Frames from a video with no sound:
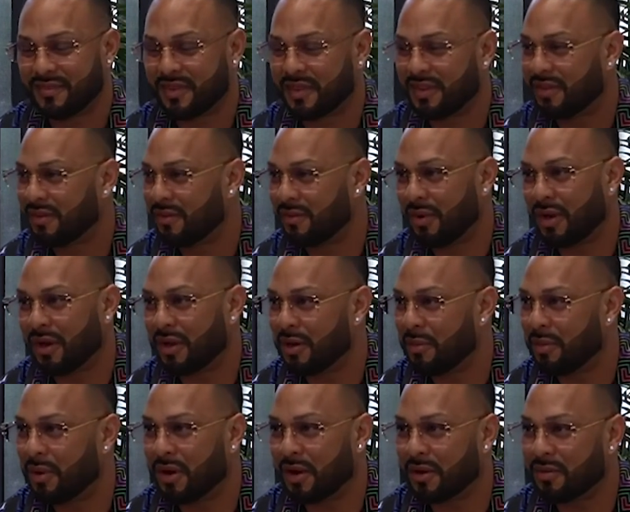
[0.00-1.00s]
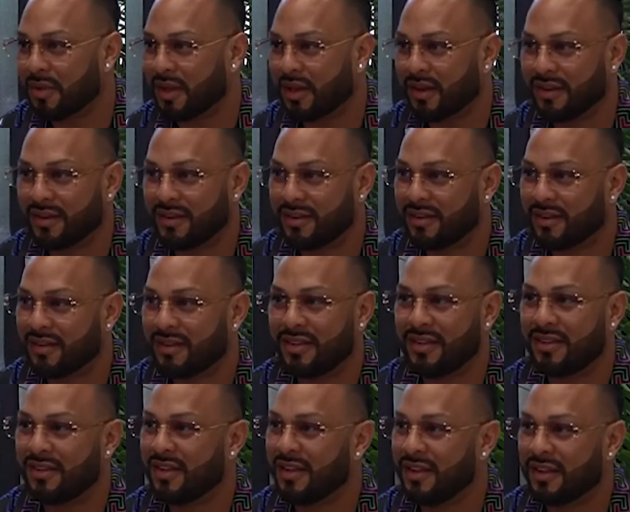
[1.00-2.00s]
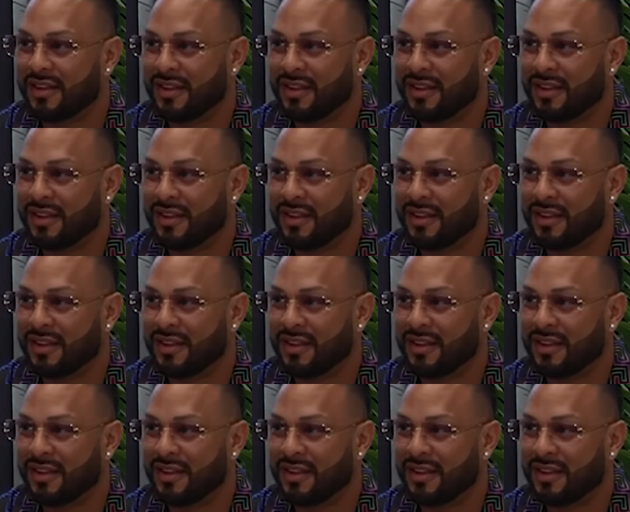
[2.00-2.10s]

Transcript: just walk in the park, man. It's easy.